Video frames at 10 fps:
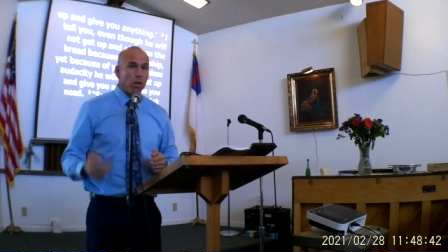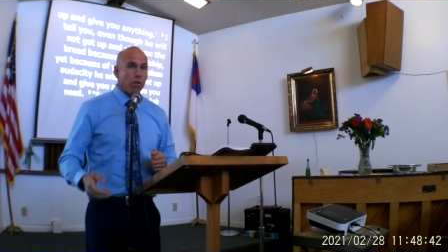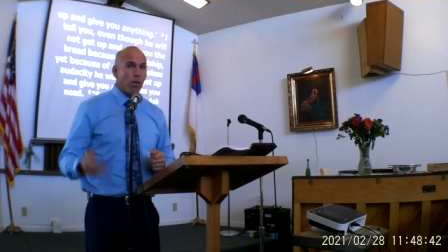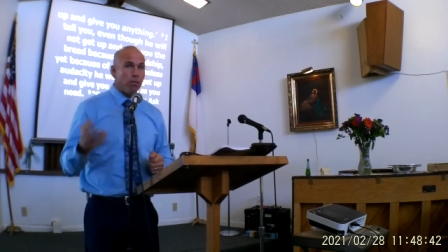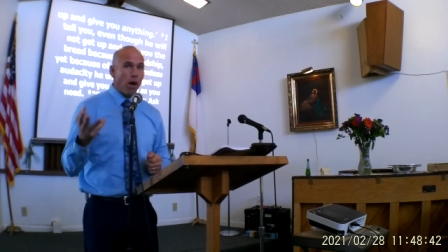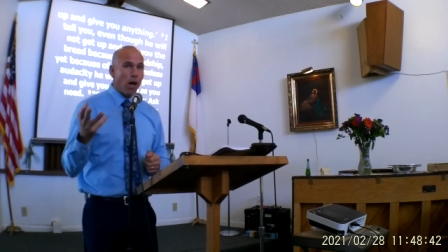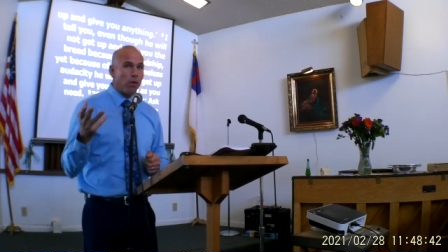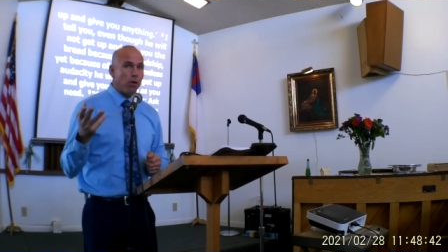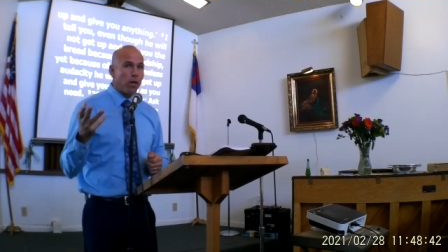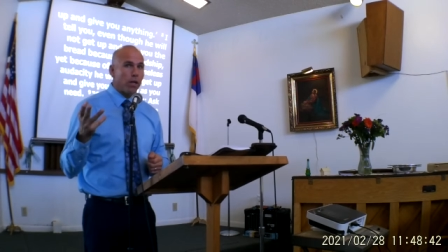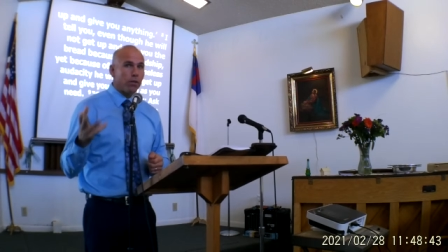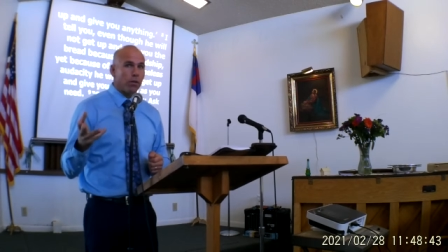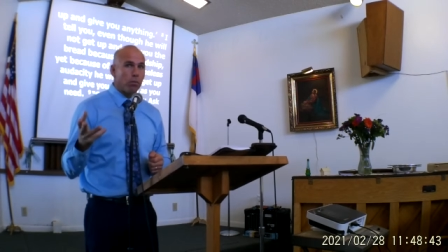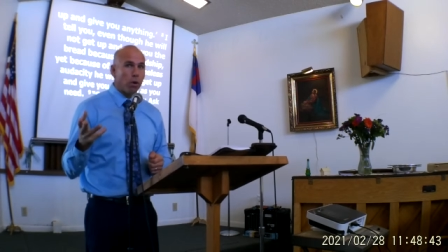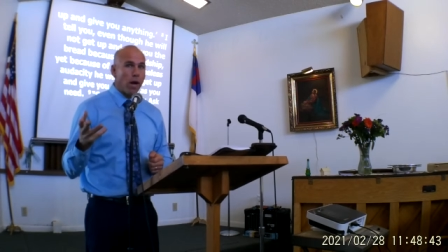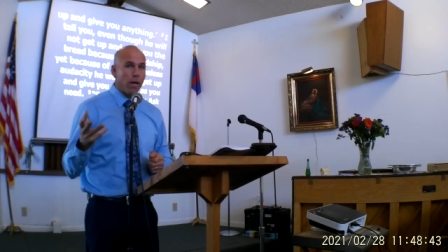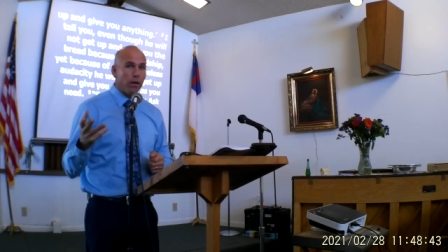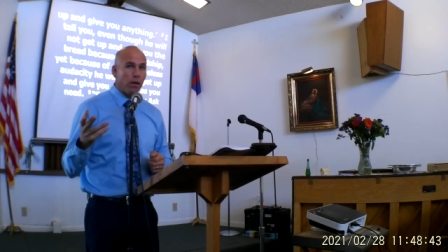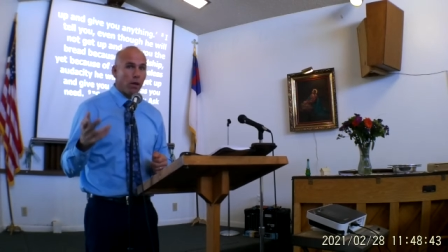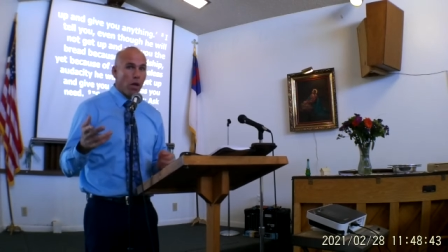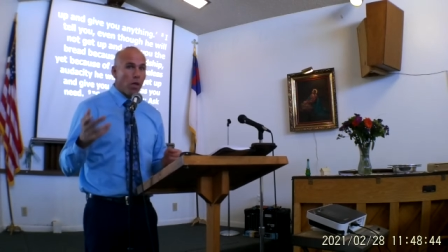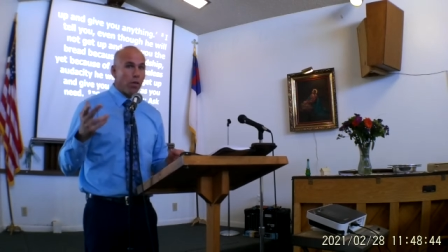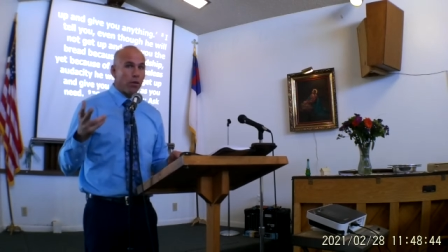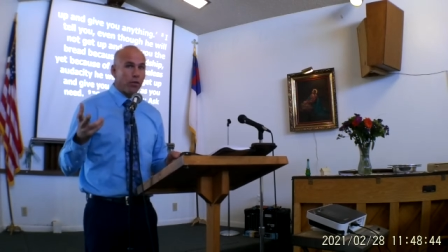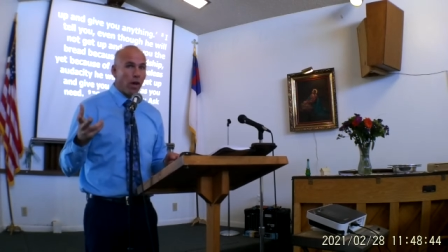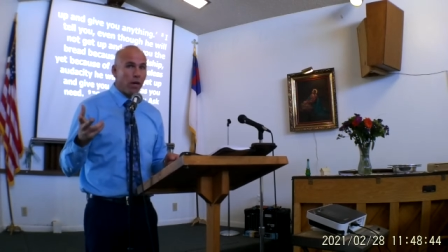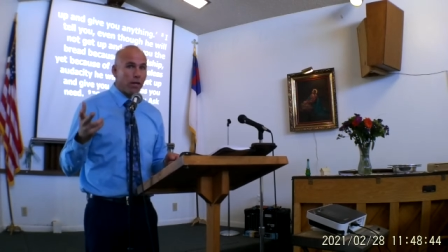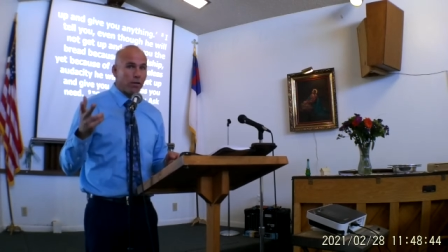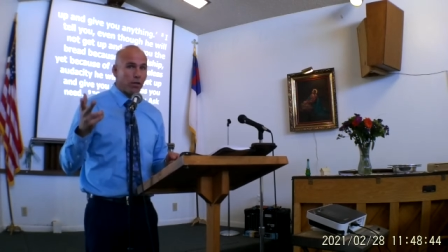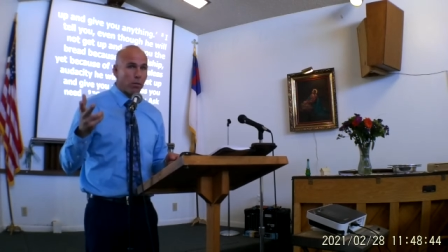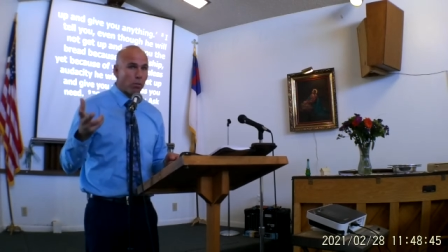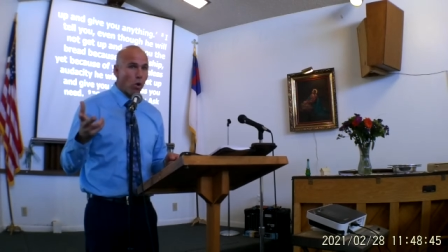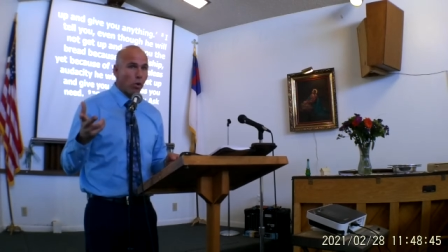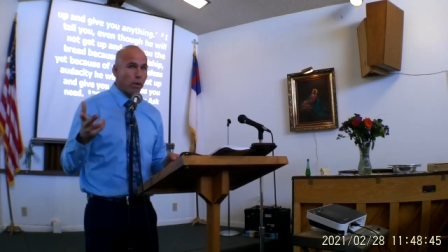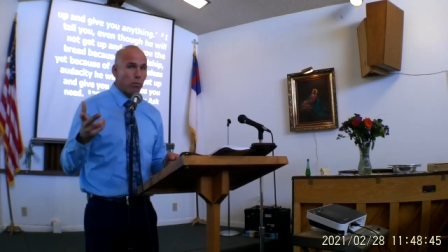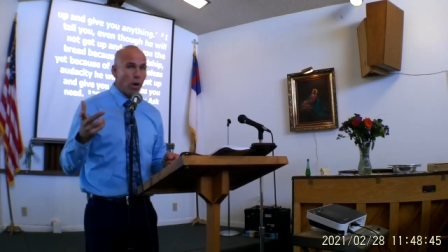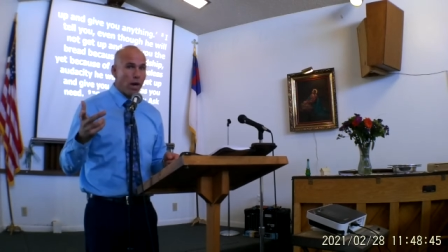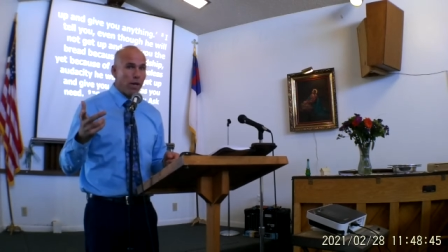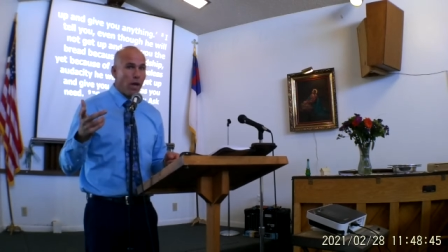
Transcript: The Father is the bread, the Son is the broken bread,